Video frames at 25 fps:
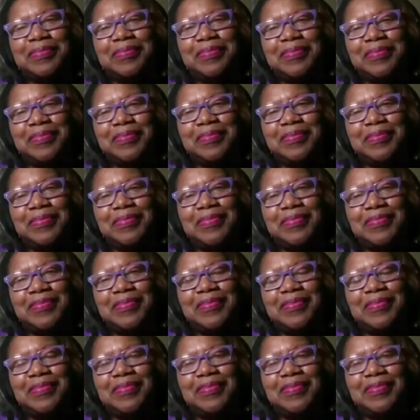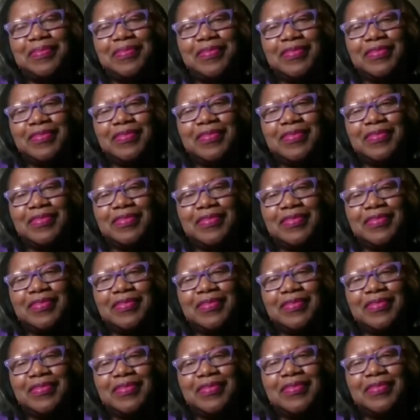
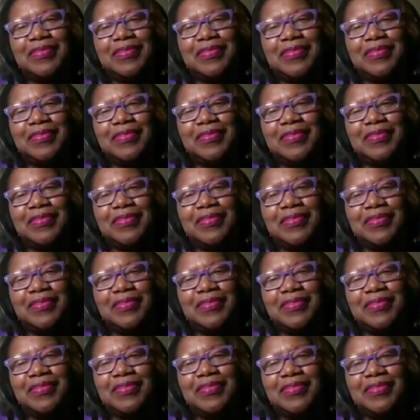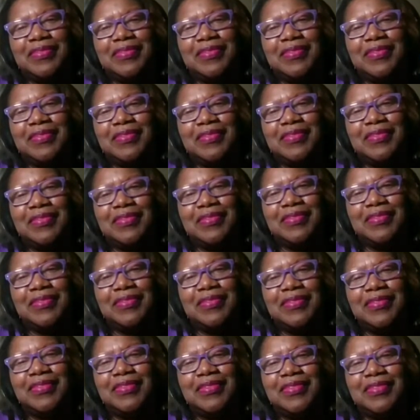
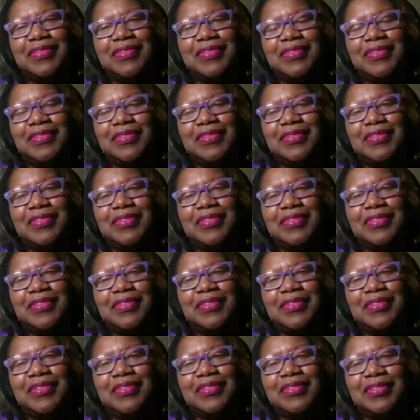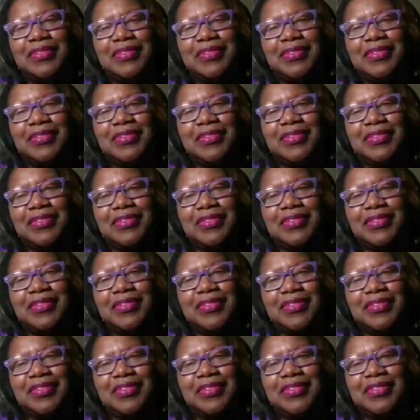
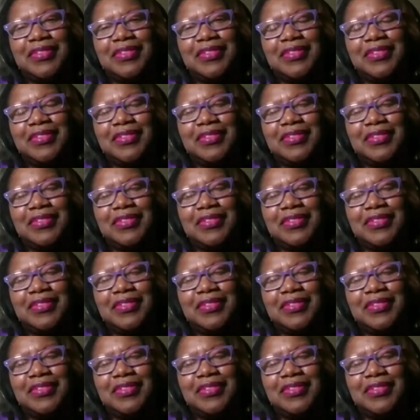[no speech]